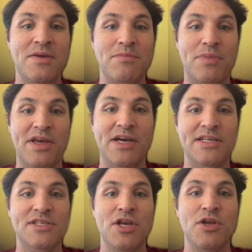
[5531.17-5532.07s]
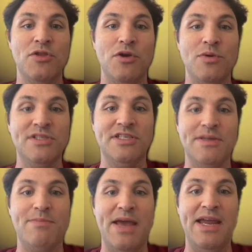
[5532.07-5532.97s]
because there was a
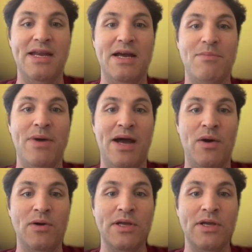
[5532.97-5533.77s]
debate about